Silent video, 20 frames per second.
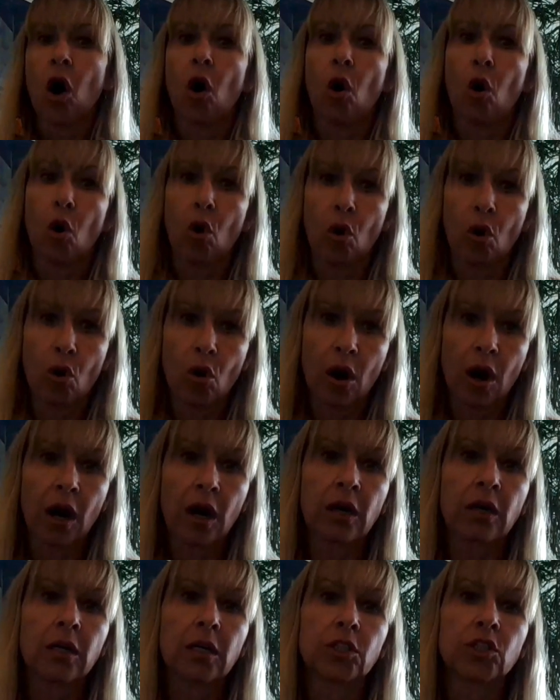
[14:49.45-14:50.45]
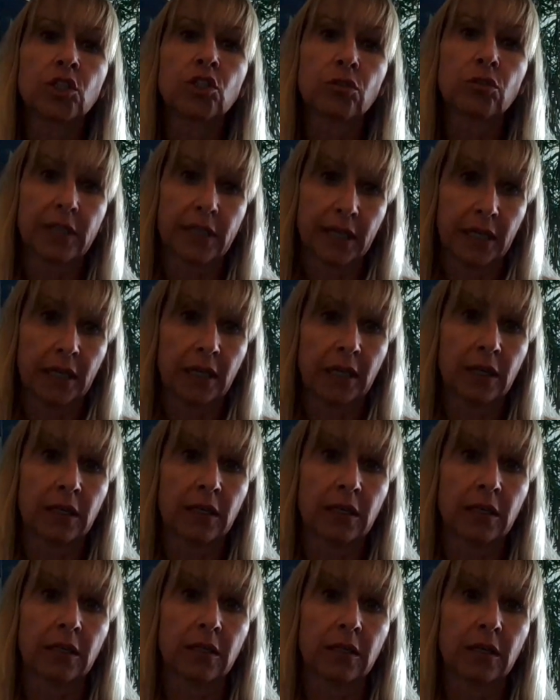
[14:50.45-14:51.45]
or you
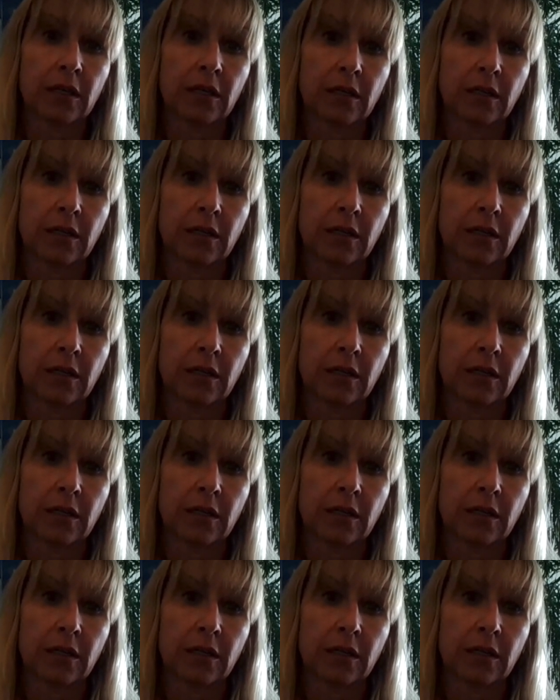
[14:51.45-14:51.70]
can